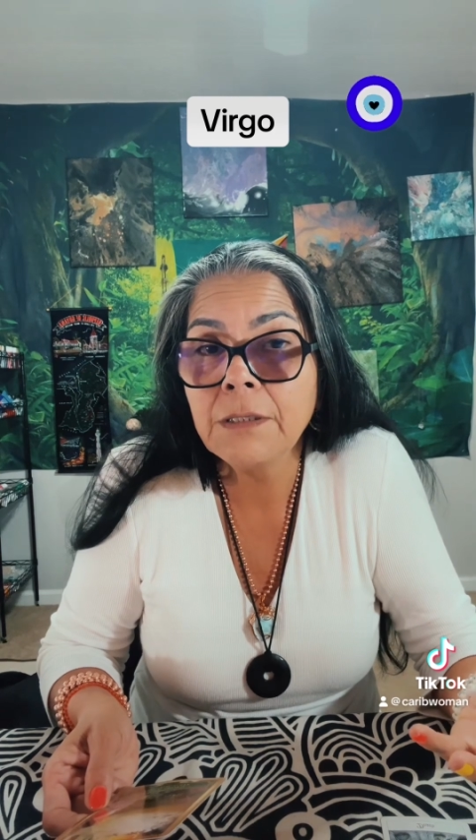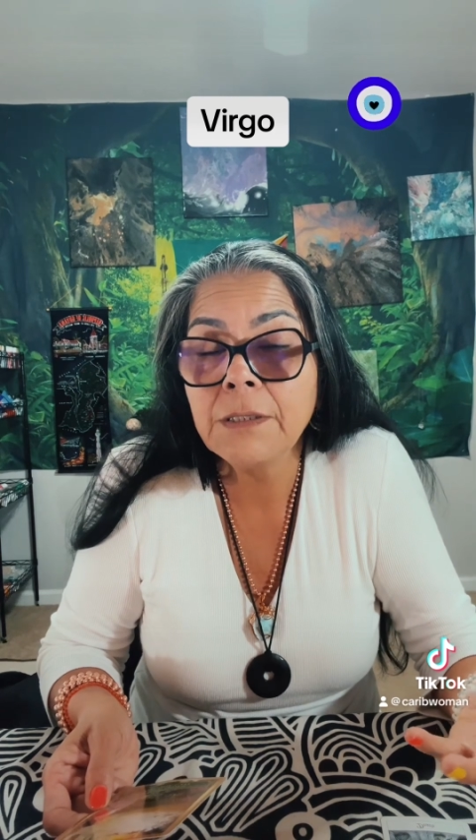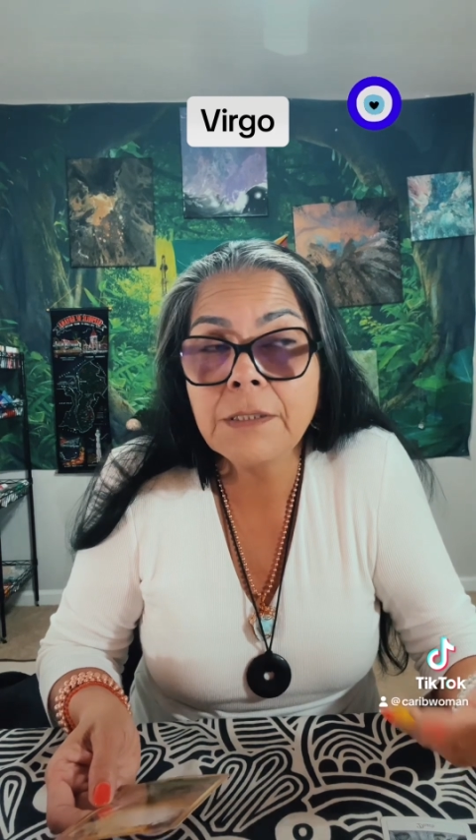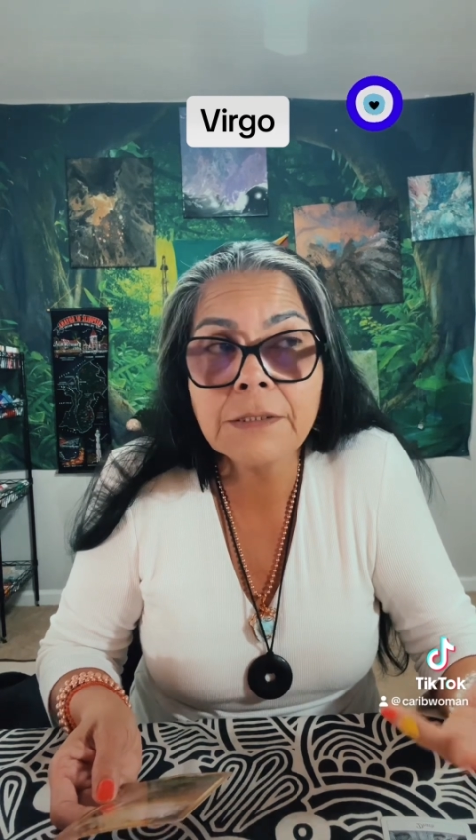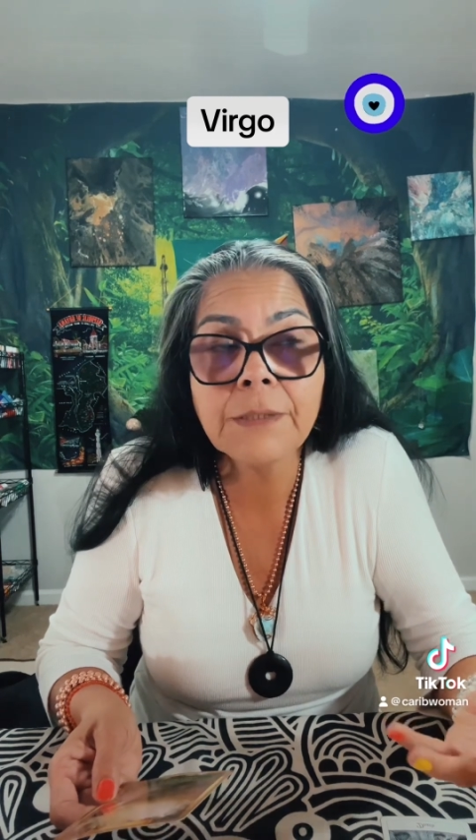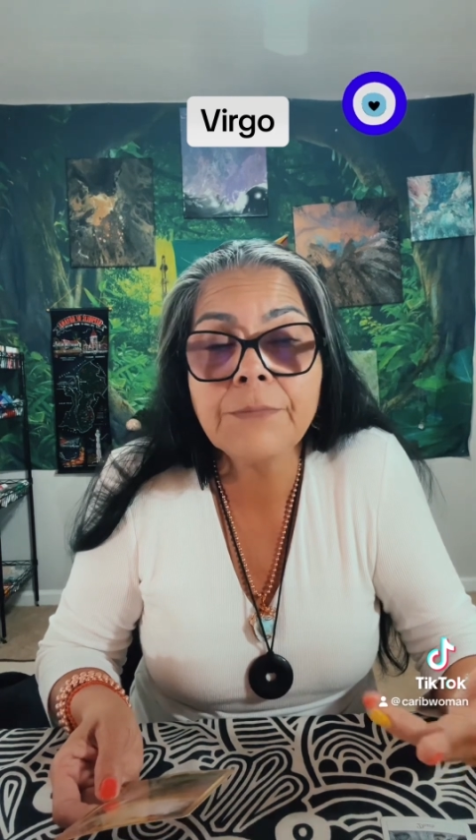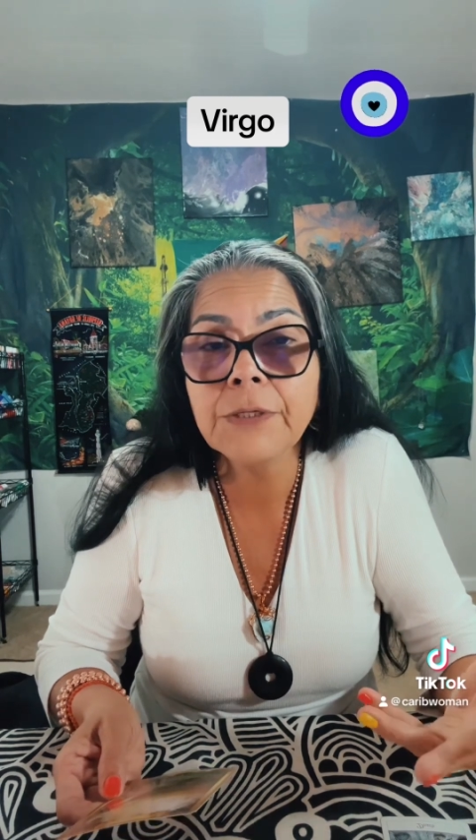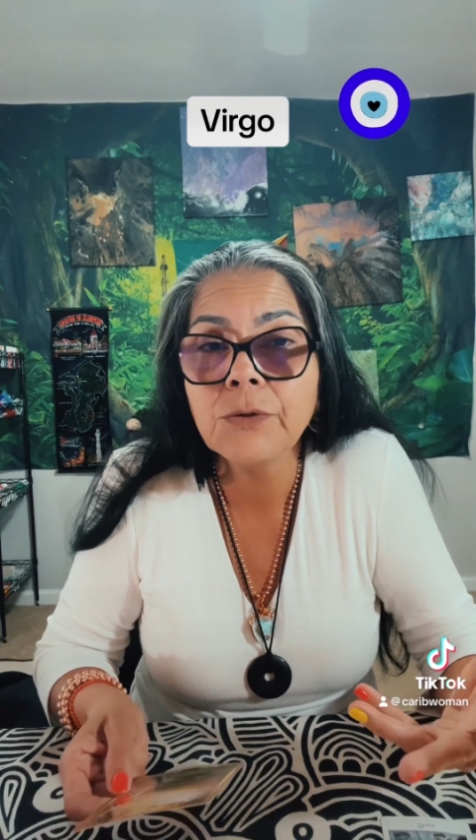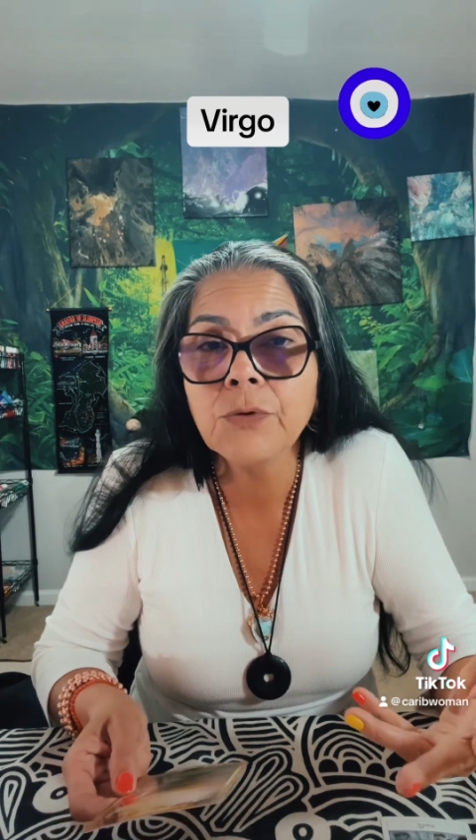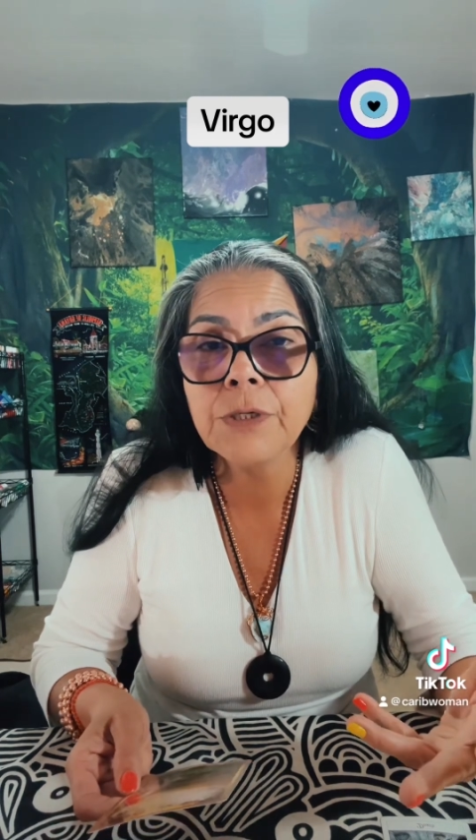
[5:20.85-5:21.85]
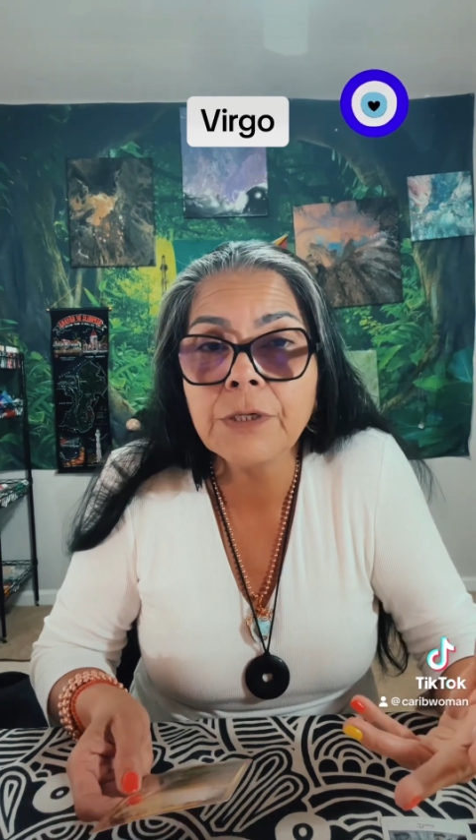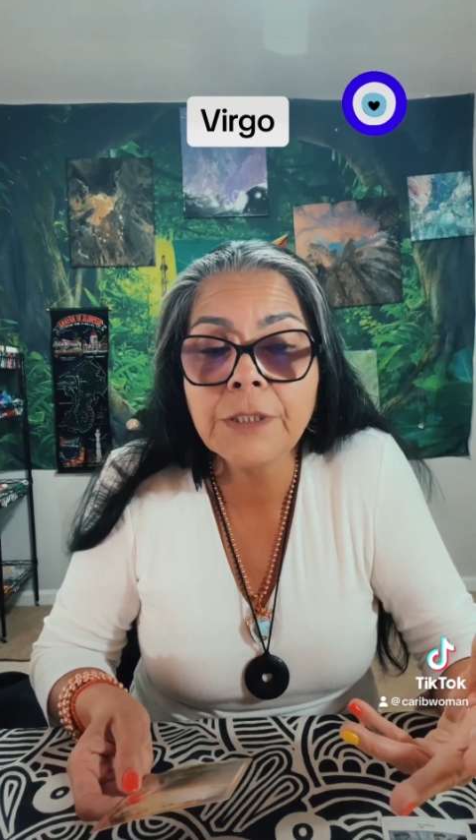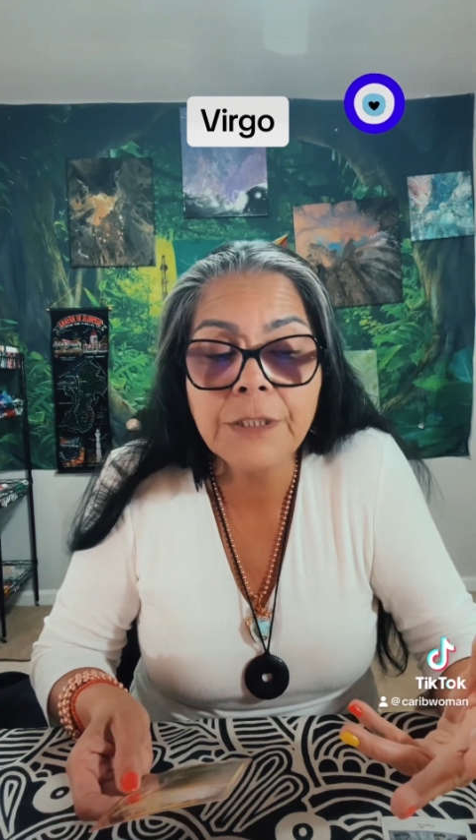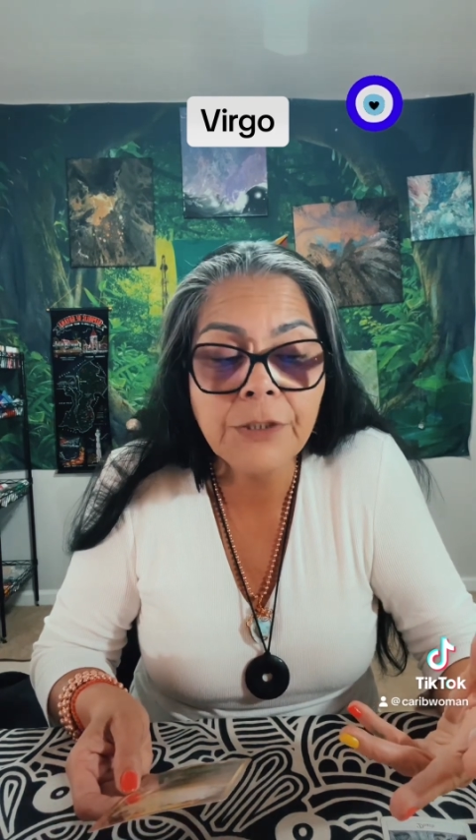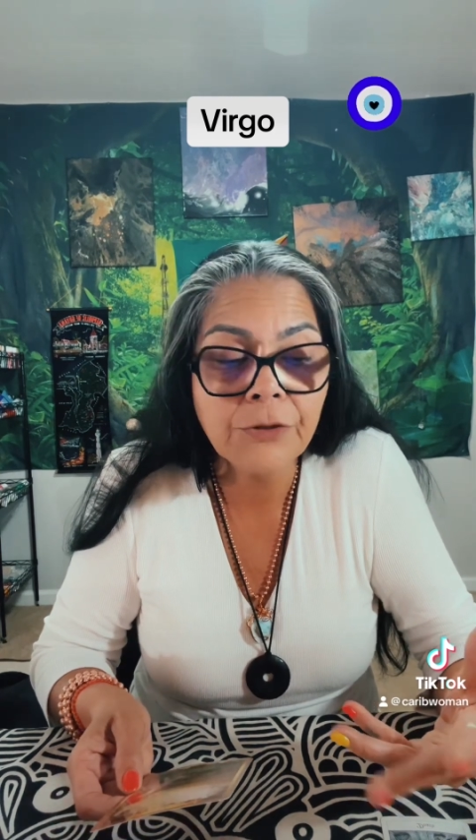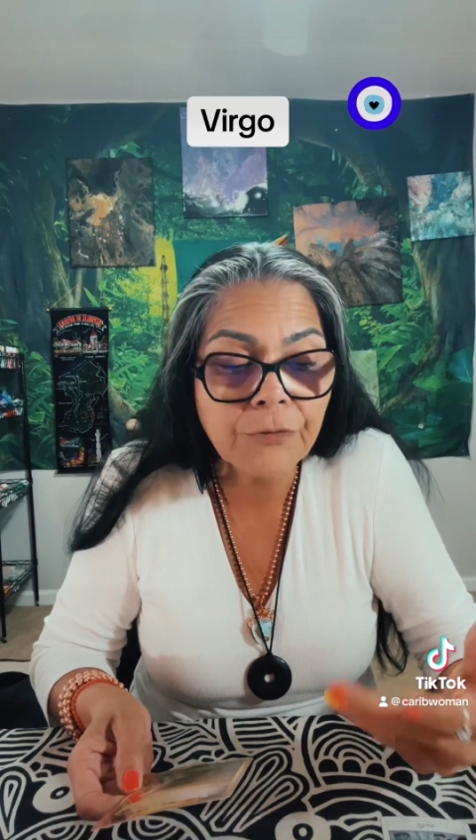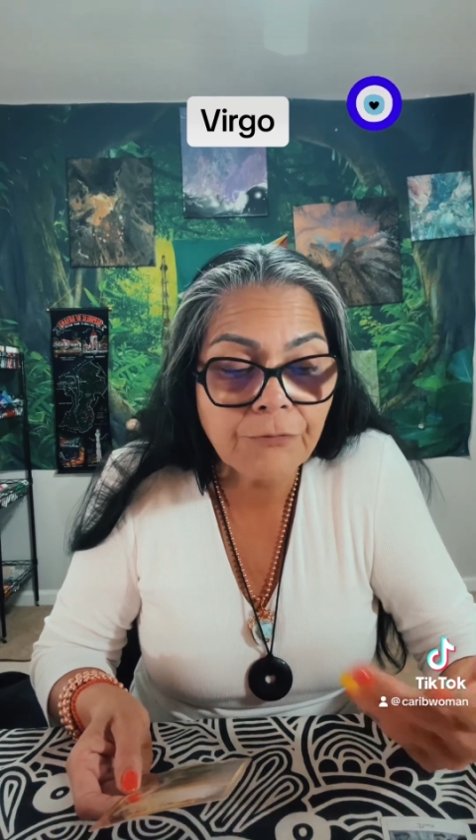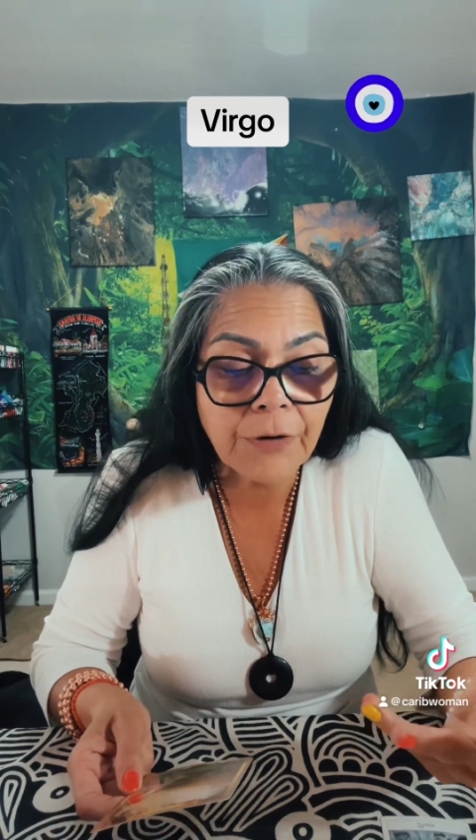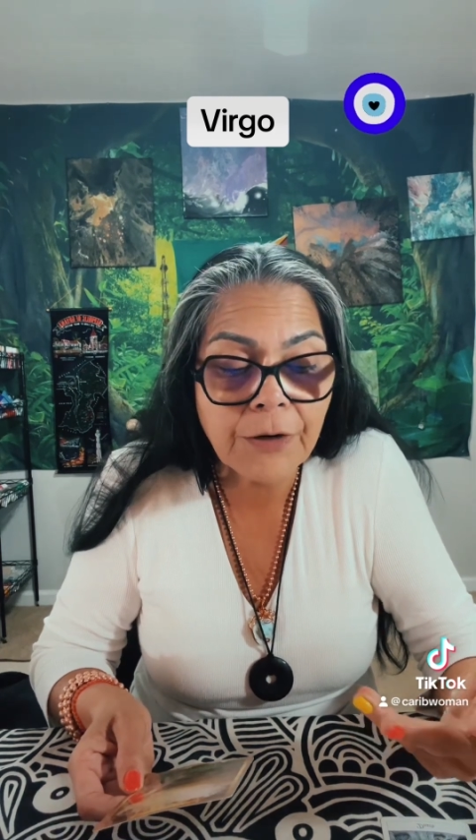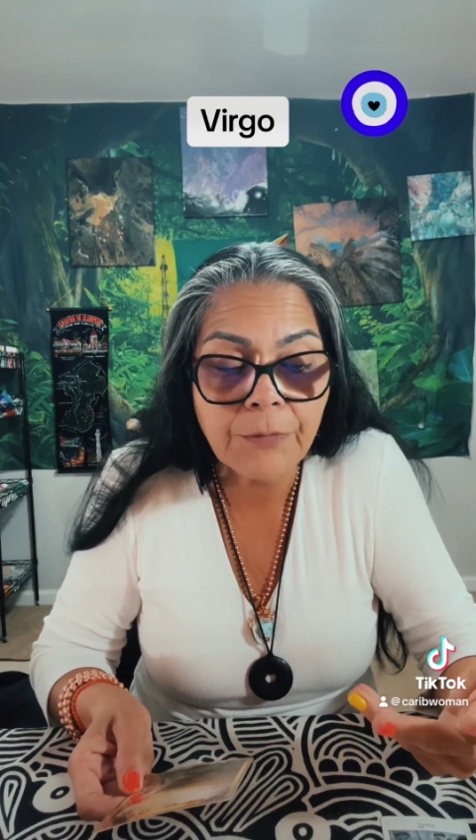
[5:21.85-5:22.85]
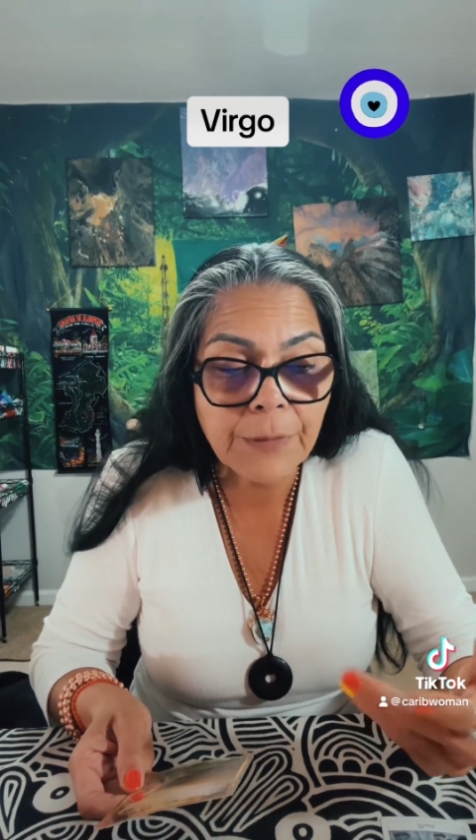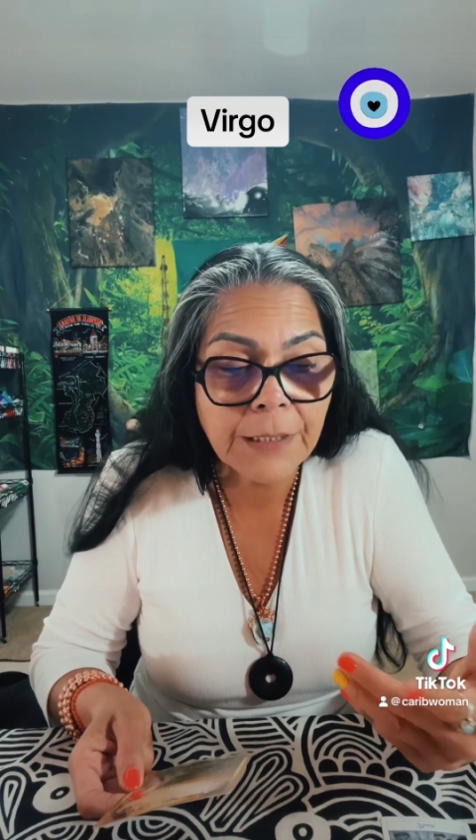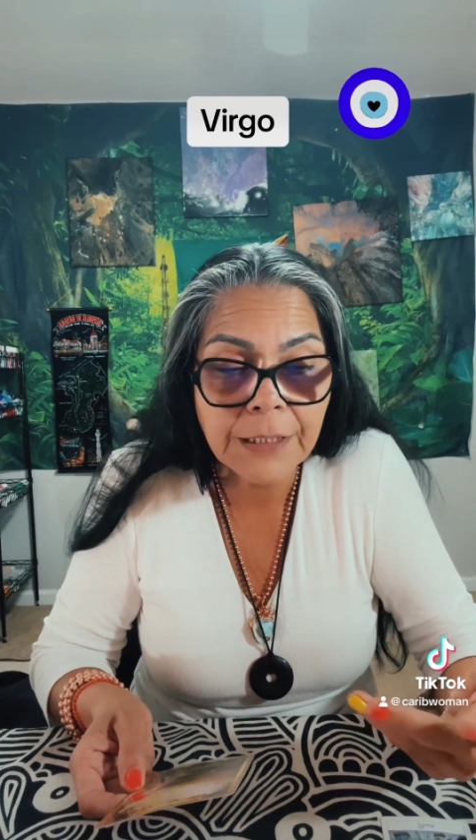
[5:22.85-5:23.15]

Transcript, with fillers: There's something going on in your environment